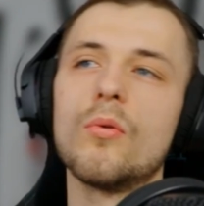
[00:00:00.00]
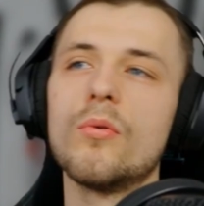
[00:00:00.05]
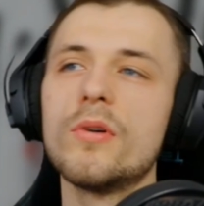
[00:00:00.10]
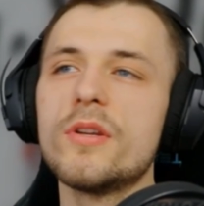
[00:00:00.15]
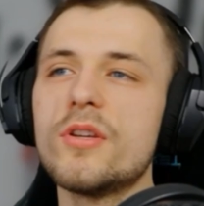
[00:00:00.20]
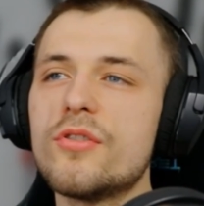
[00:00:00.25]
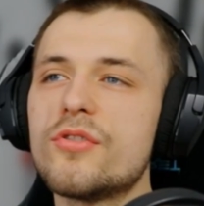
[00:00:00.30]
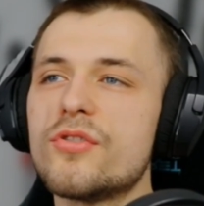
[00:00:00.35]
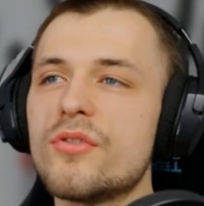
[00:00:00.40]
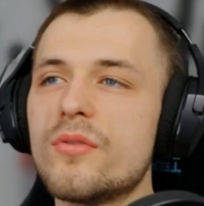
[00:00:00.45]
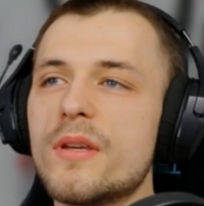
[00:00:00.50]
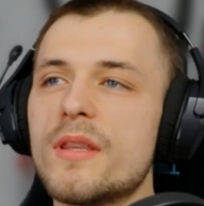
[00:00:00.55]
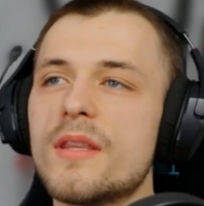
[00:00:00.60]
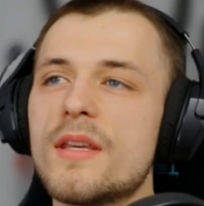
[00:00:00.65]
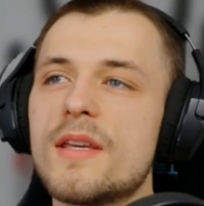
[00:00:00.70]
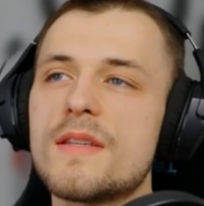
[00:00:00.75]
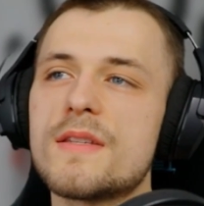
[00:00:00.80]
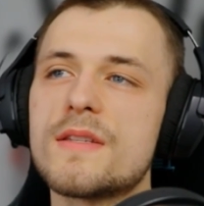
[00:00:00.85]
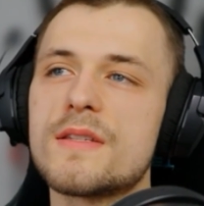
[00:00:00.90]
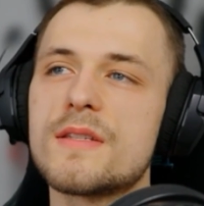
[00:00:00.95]
When you're doing
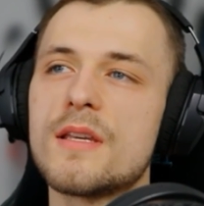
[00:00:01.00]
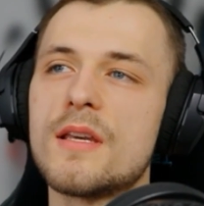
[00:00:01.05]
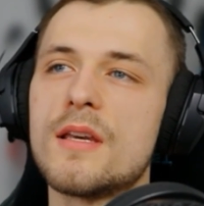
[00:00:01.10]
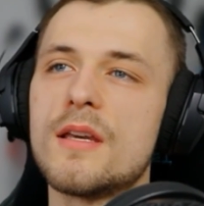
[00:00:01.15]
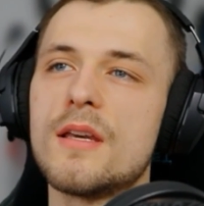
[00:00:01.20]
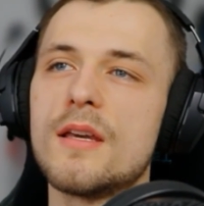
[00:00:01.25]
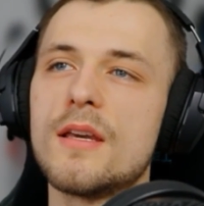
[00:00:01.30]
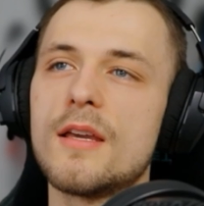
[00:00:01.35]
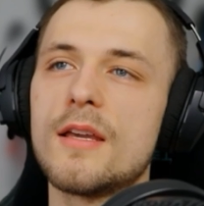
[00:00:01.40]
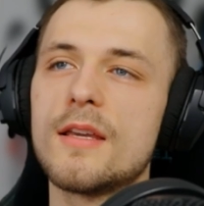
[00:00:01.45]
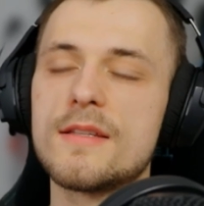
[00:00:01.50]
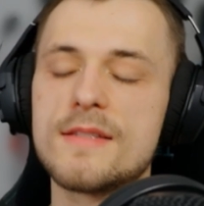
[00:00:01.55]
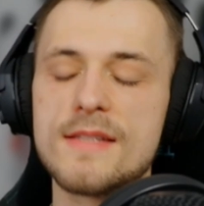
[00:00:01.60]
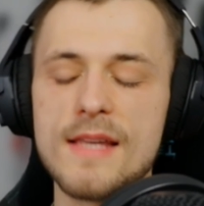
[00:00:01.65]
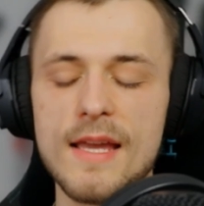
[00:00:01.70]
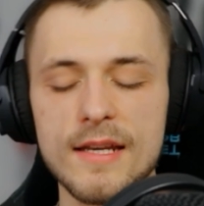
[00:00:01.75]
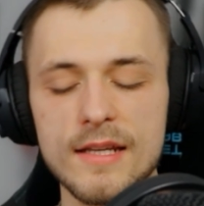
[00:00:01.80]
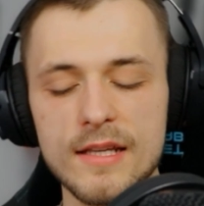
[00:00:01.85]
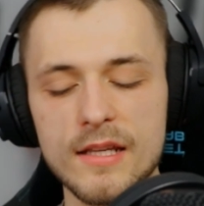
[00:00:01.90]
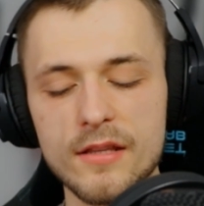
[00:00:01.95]
this,
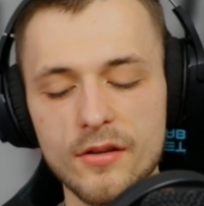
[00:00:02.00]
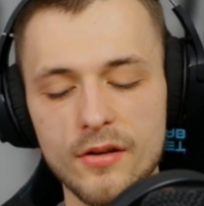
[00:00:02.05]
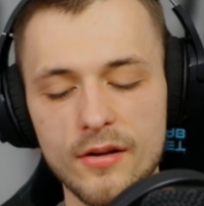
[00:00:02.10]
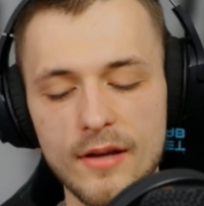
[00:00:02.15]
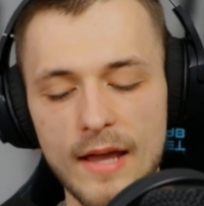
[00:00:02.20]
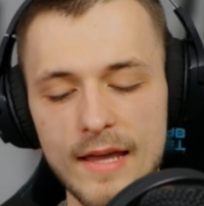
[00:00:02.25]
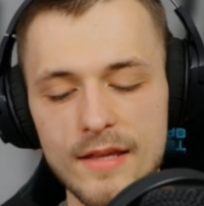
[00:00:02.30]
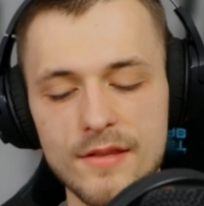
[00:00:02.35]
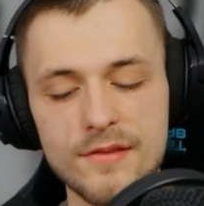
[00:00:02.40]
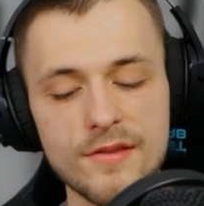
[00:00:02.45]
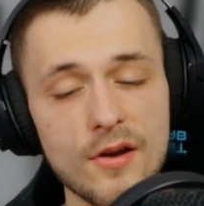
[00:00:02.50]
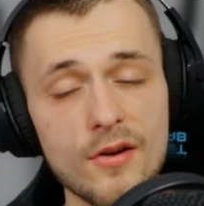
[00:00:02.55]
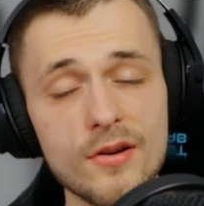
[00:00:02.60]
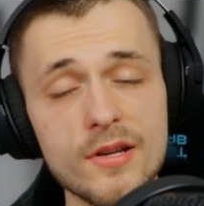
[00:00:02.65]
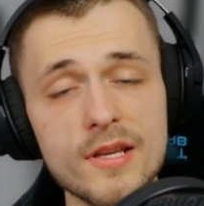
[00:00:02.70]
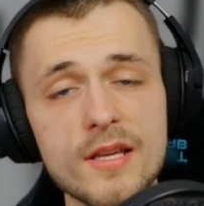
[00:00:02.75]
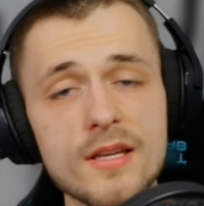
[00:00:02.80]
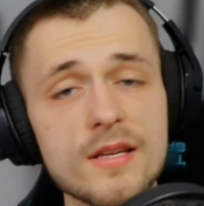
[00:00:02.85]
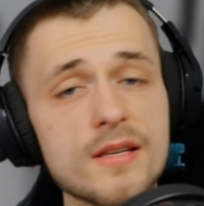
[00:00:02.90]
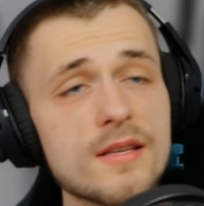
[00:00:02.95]
set either a
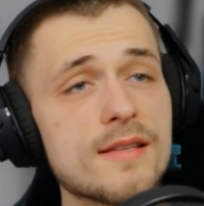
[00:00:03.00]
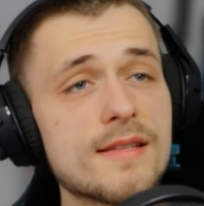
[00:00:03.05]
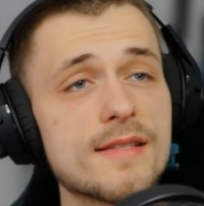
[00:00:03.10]
30,